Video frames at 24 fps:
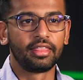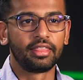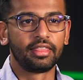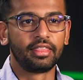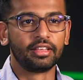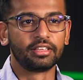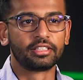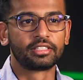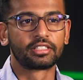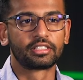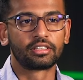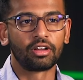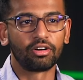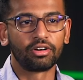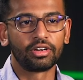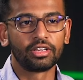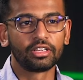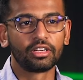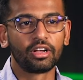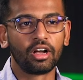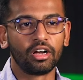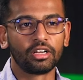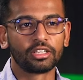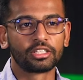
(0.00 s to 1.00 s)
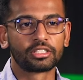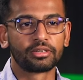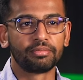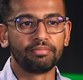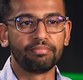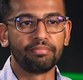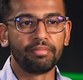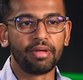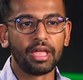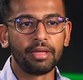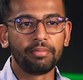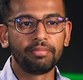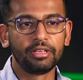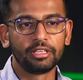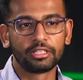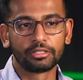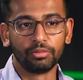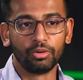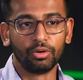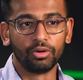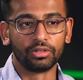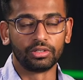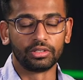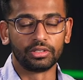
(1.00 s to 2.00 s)
the starting cost may be
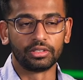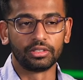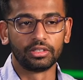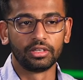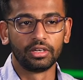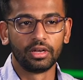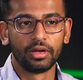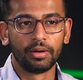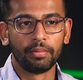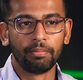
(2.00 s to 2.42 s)
smaller,